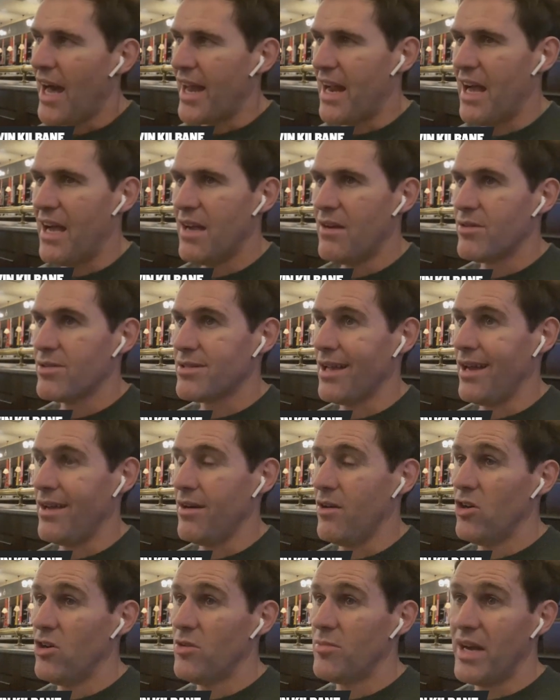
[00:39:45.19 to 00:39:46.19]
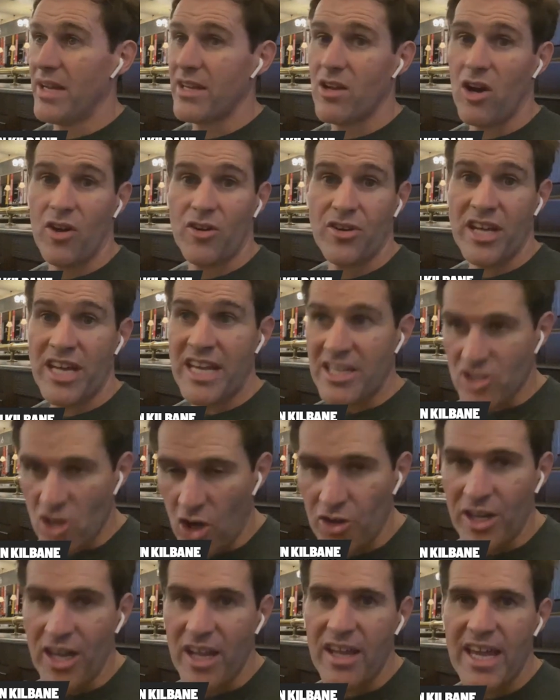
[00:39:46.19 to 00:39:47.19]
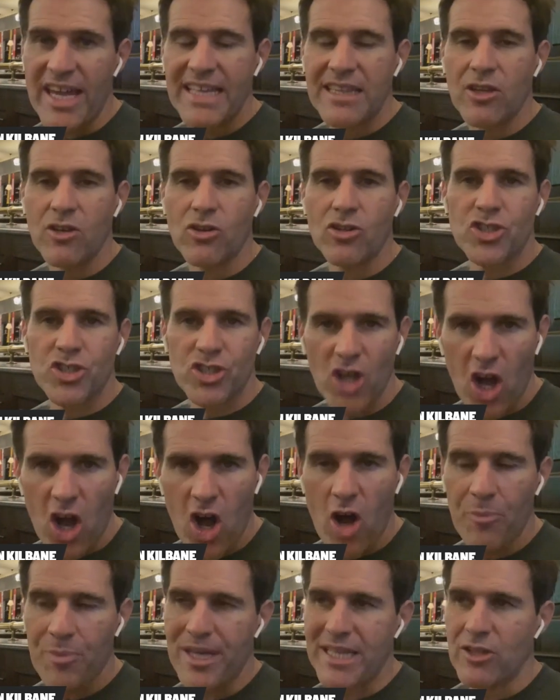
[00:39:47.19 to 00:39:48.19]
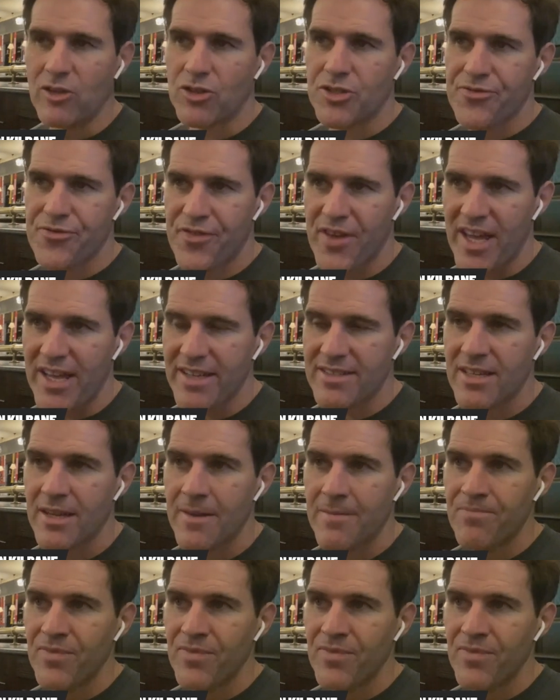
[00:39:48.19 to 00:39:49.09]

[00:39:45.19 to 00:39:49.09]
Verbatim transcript: and I was like, oh, my God, he's on it. He looks sharp, he looks fit.